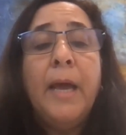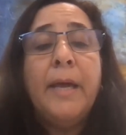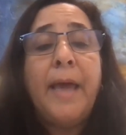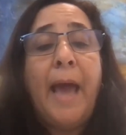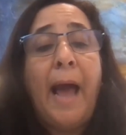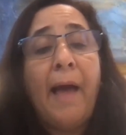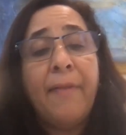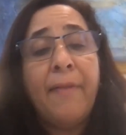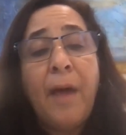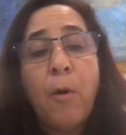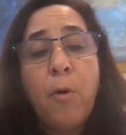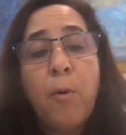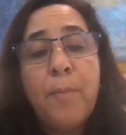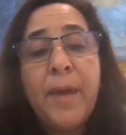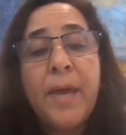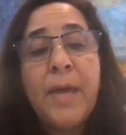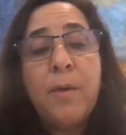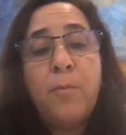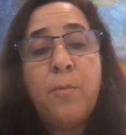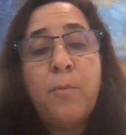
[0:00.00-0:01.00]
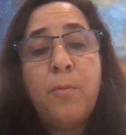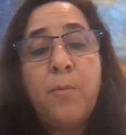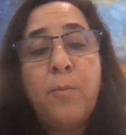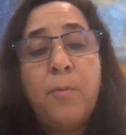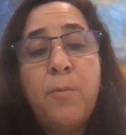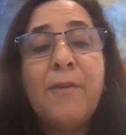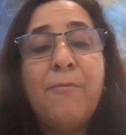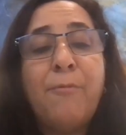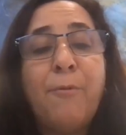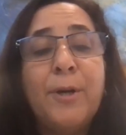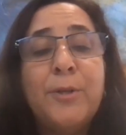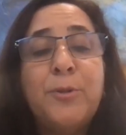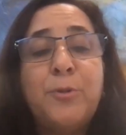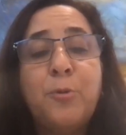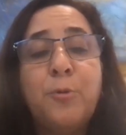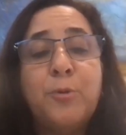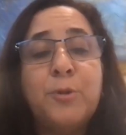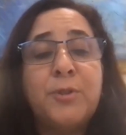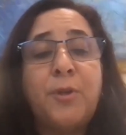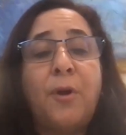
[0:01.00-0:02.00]
will be, we're looking forward
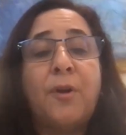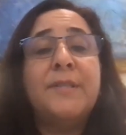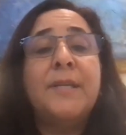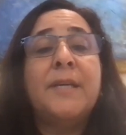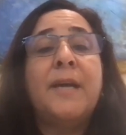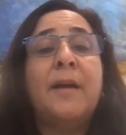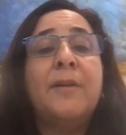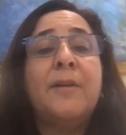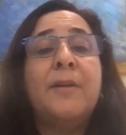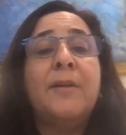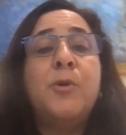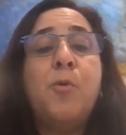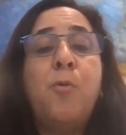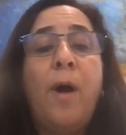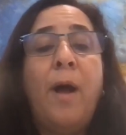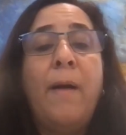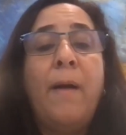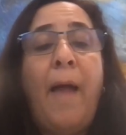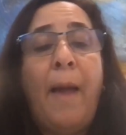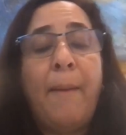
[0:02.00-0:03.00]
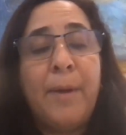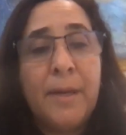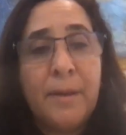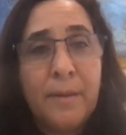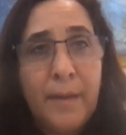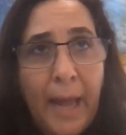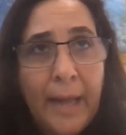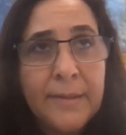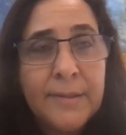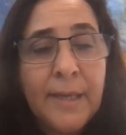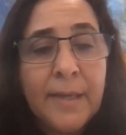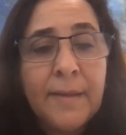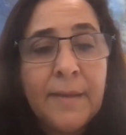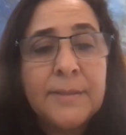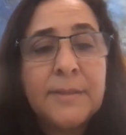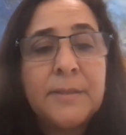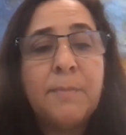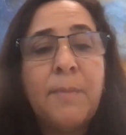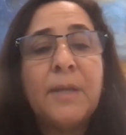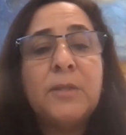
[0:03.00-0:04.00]
to starting a new, ending
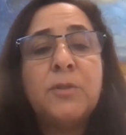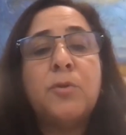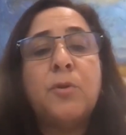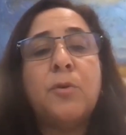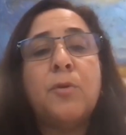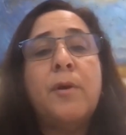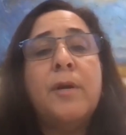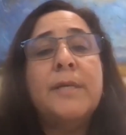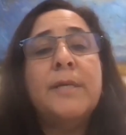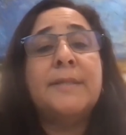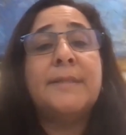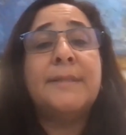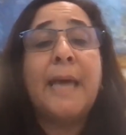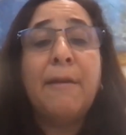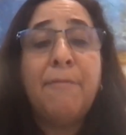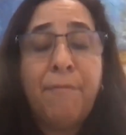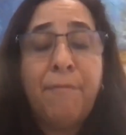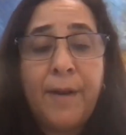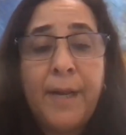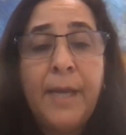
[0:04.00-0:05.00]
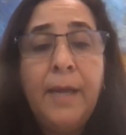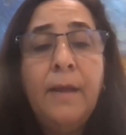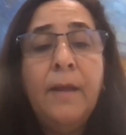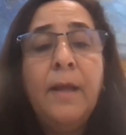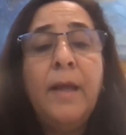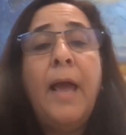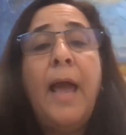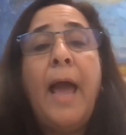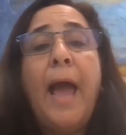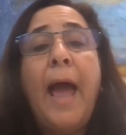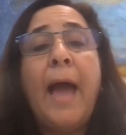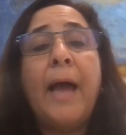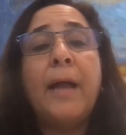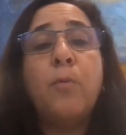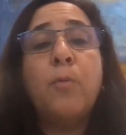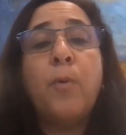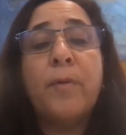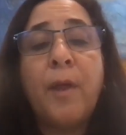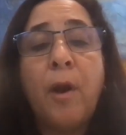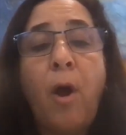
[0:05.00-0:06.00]
this semester safely
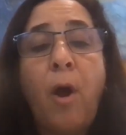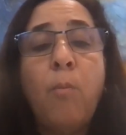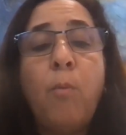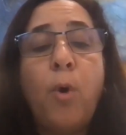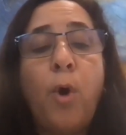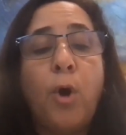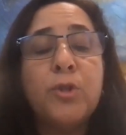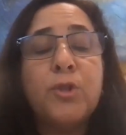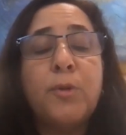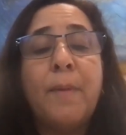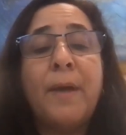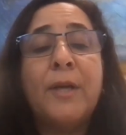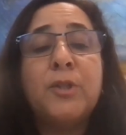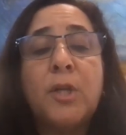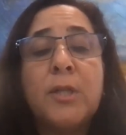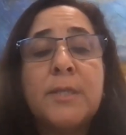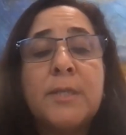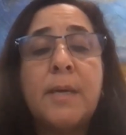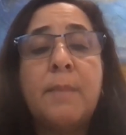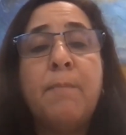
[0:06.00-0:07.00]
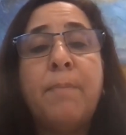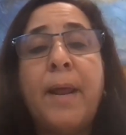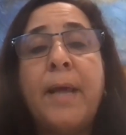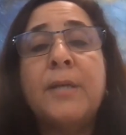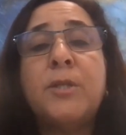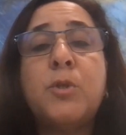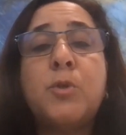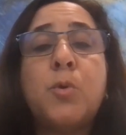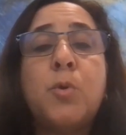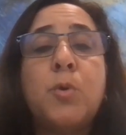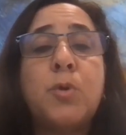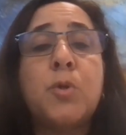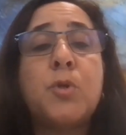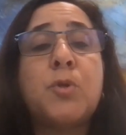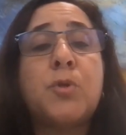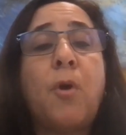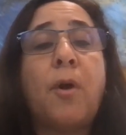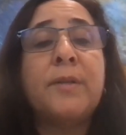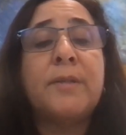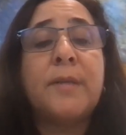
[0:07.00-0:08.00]
and with a lot more operations in place to
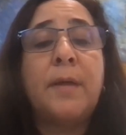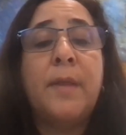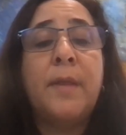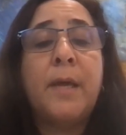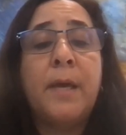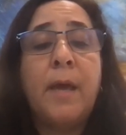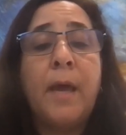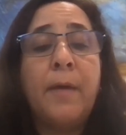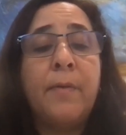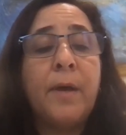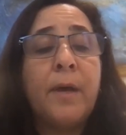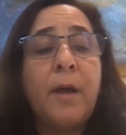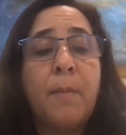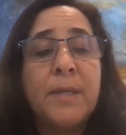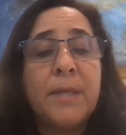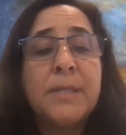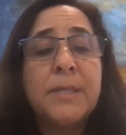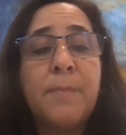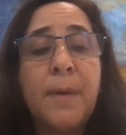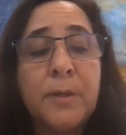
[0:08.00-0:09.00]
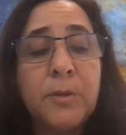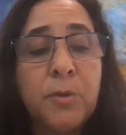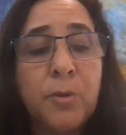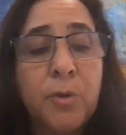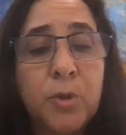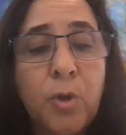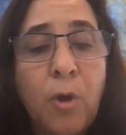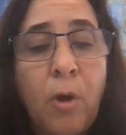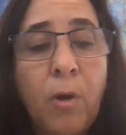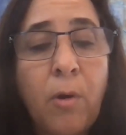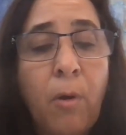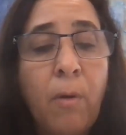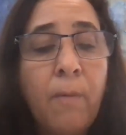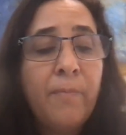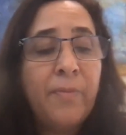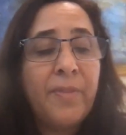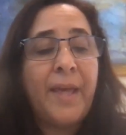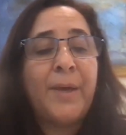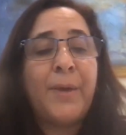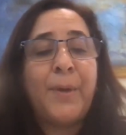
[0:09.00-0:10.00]
start in the coming semester, inshallah.
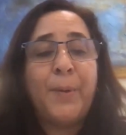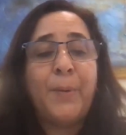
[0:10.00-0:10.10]
Thank you.